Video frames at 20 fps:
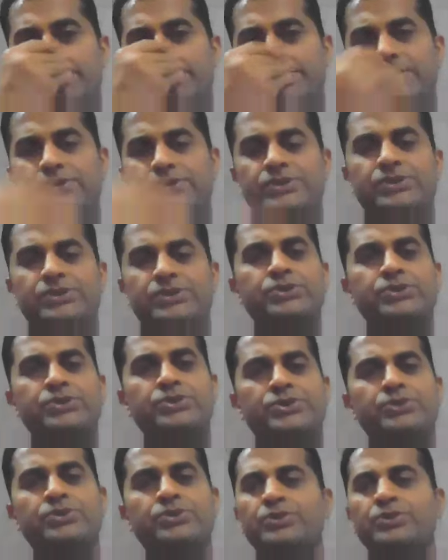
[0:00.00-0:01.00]

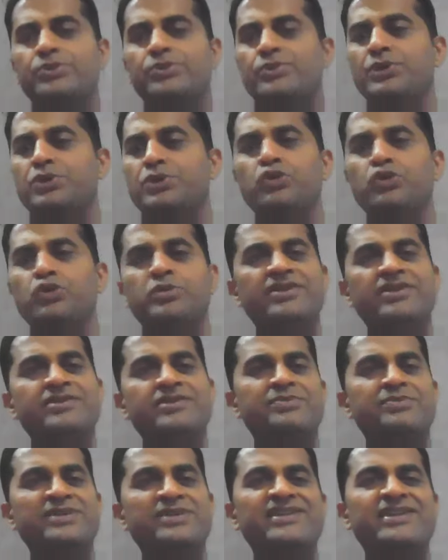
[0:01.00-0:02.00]
So what could be
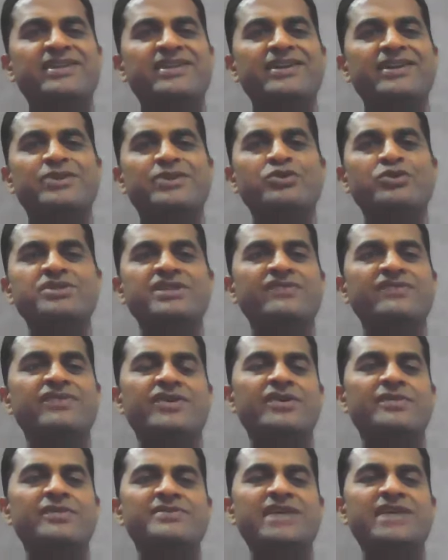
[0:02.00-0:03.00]
this? Basically, it goes in
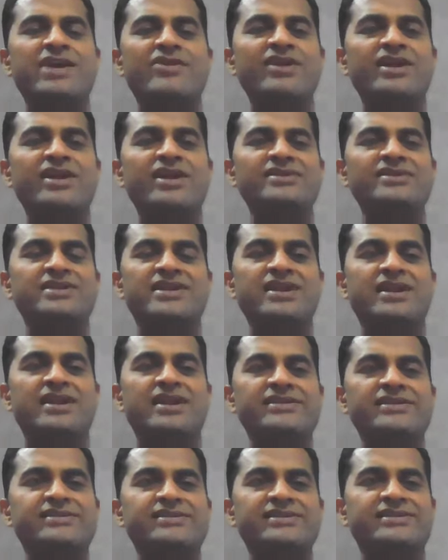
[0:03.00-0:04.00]
favor of cyanotic congenital
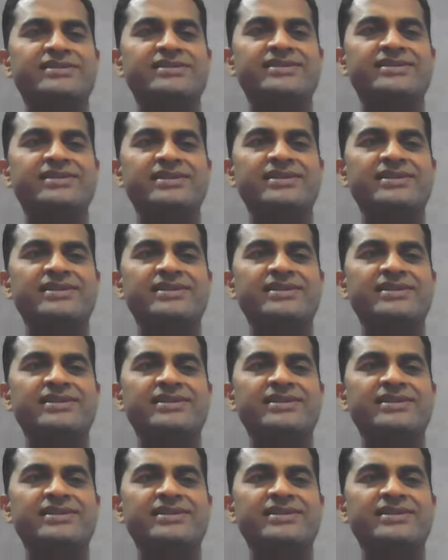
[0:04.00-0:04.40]
heart disease.